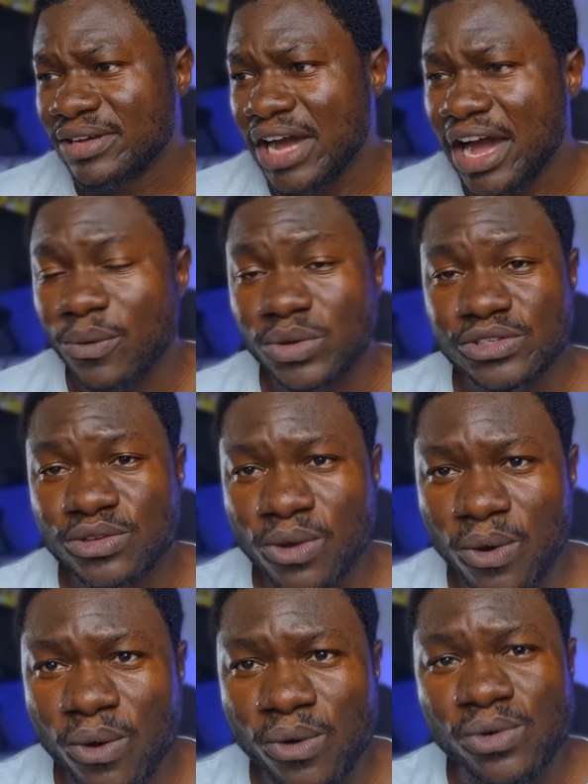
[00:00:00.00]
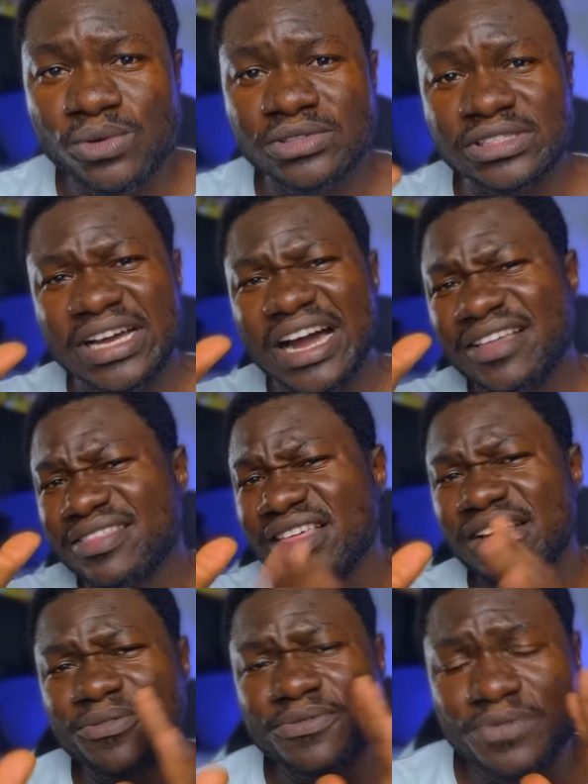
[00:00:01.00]
I was called, I
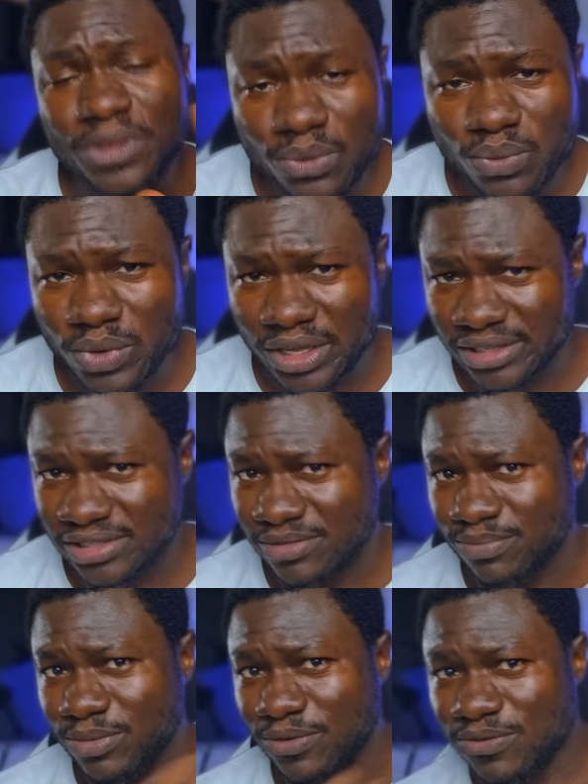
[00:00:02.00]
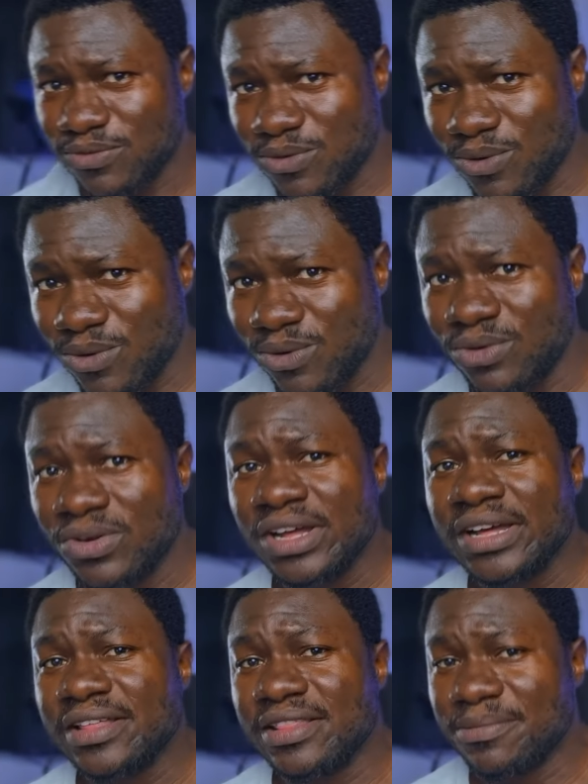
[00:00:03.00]
think, few weeks before
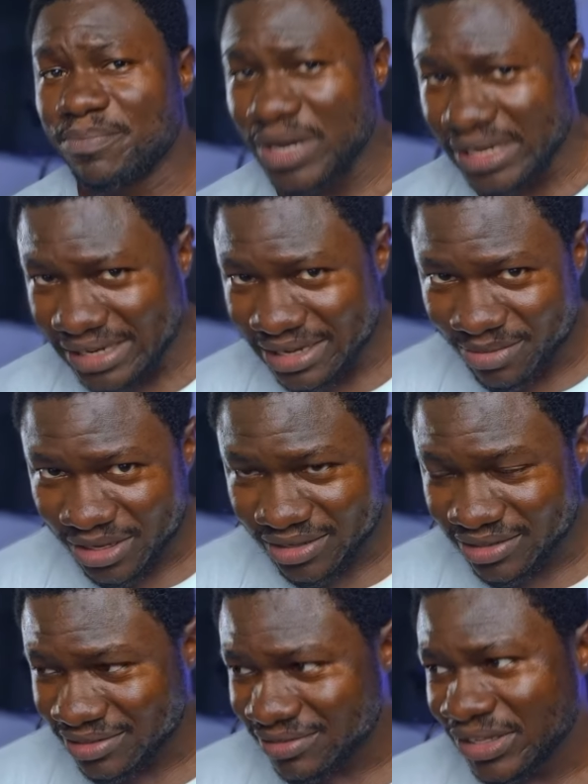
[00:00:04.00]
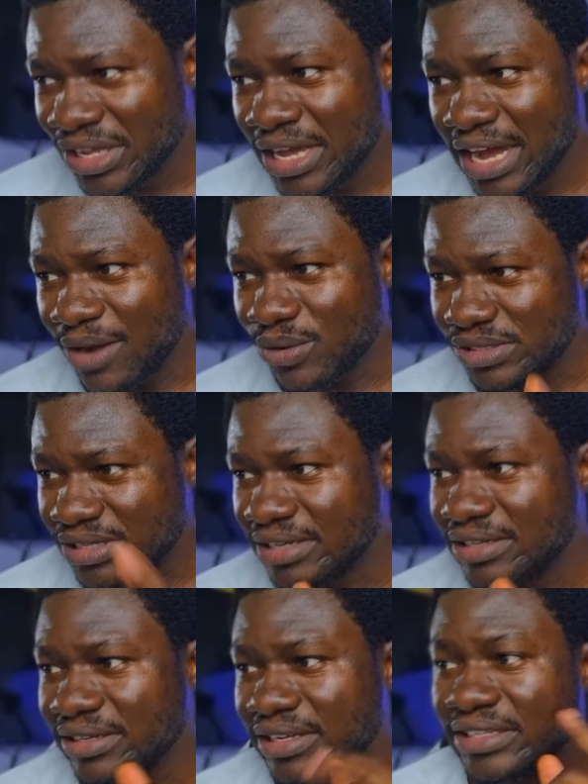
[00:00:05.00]
the pandemic. I was sent
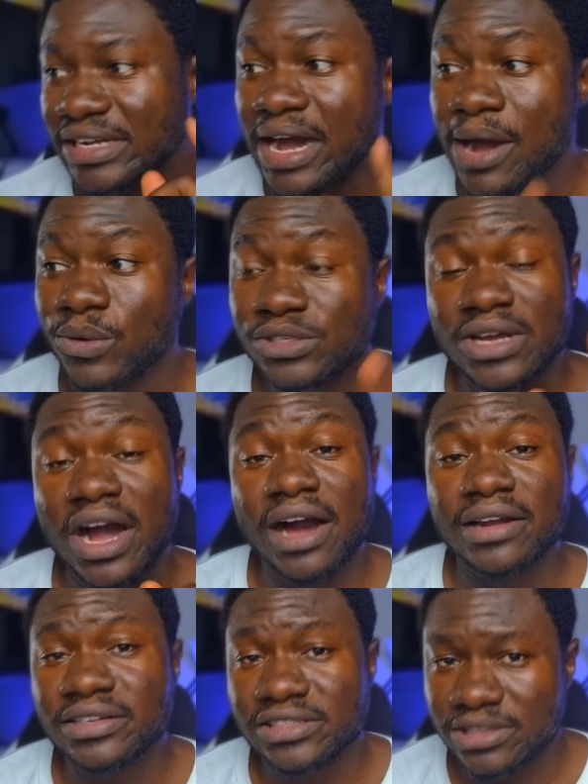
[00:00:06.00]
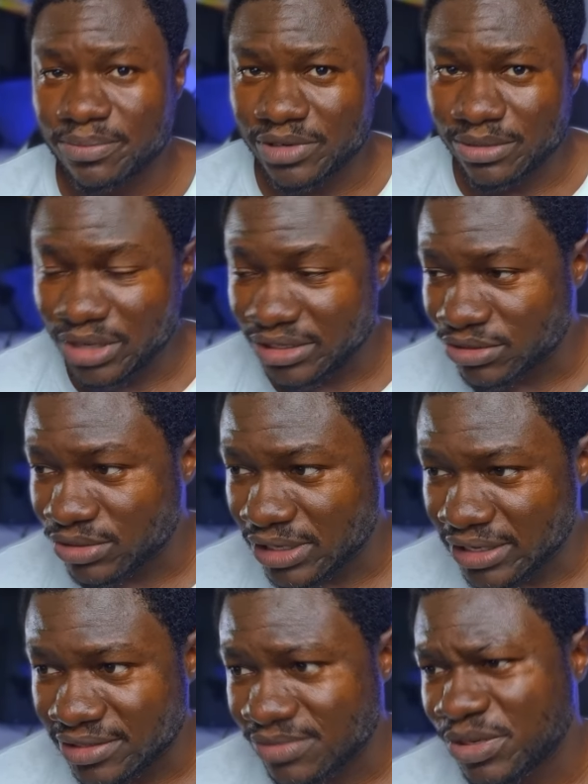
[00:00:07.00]
a letter. I was on the supplementary
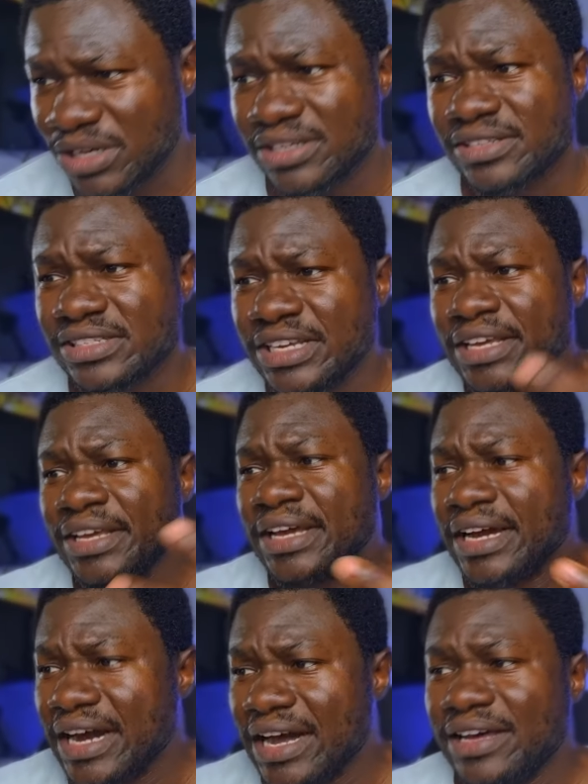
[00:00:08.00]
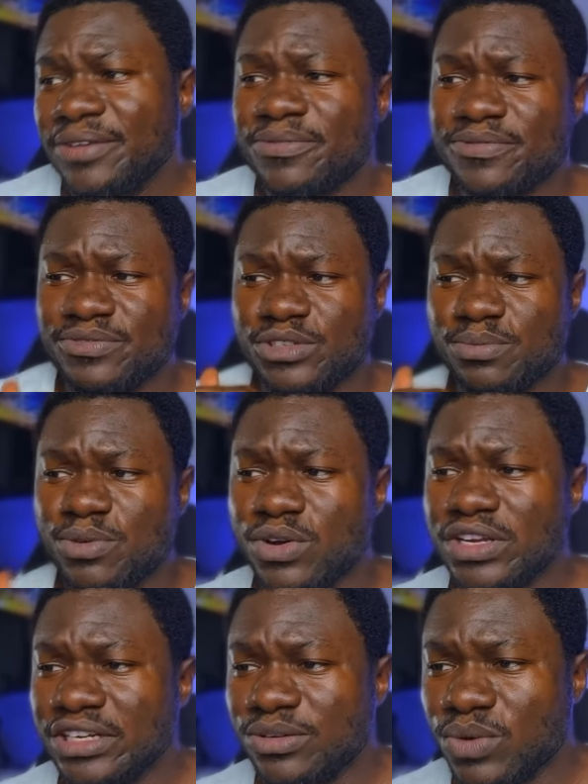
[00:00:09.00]
list because I've
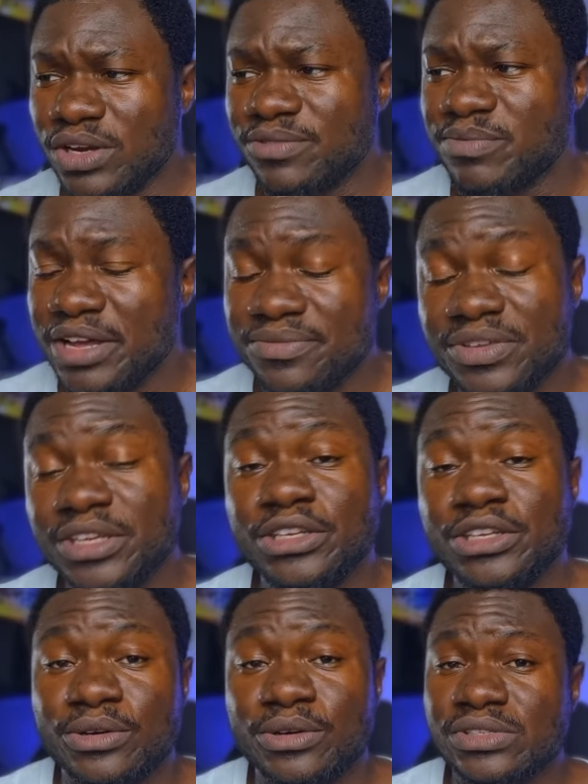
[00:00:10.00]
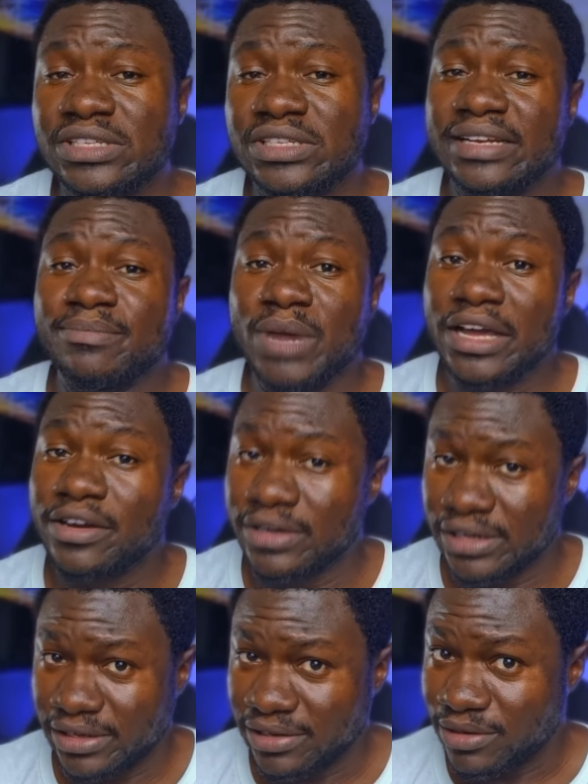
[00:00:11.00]
spoken in one of my videos that my
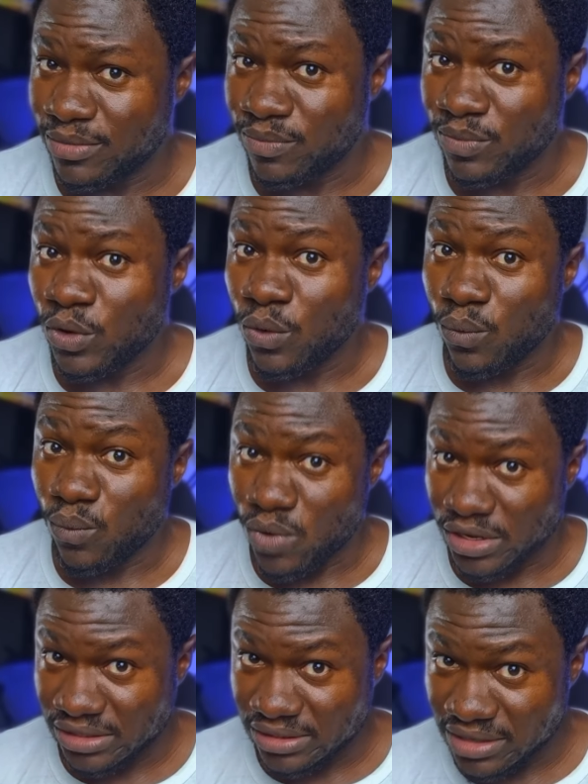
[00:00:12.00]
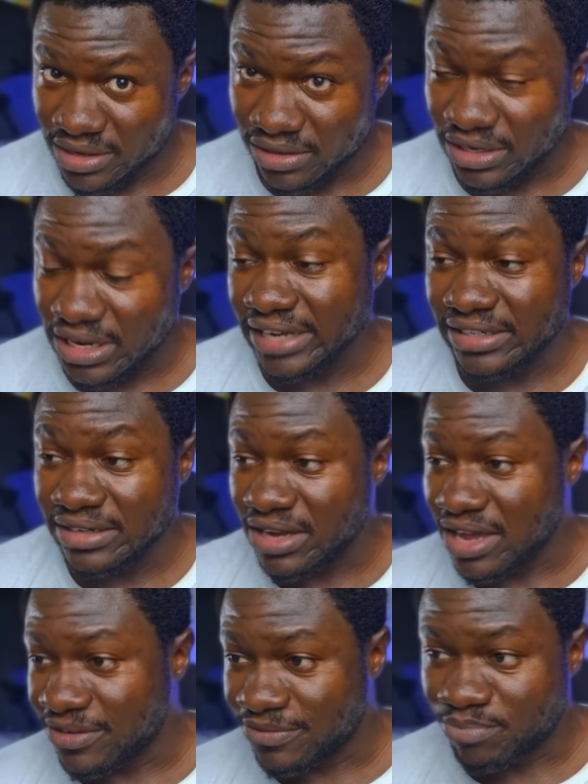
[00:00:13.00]
curriculum wasn't good. I didn't
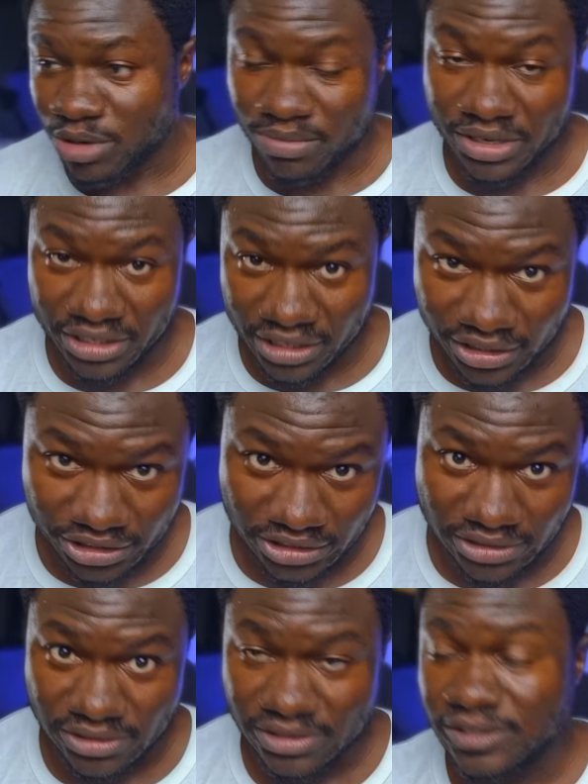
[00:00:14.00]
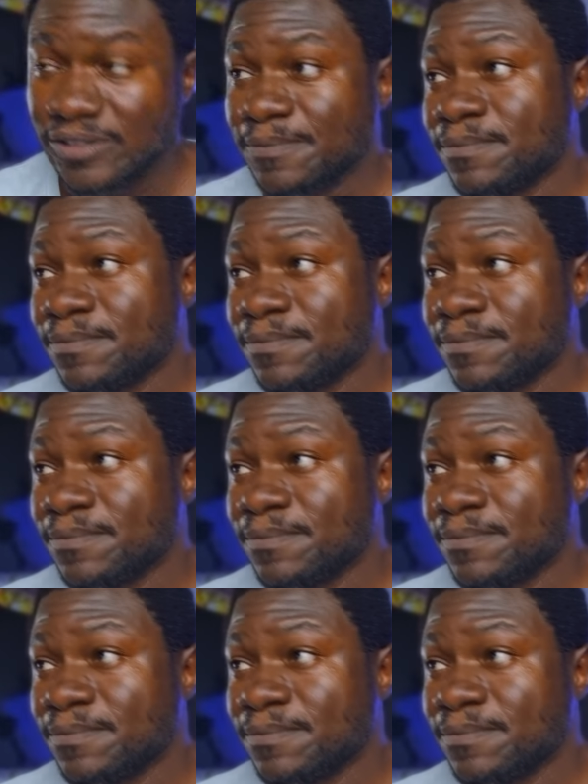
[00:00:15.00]
have publications.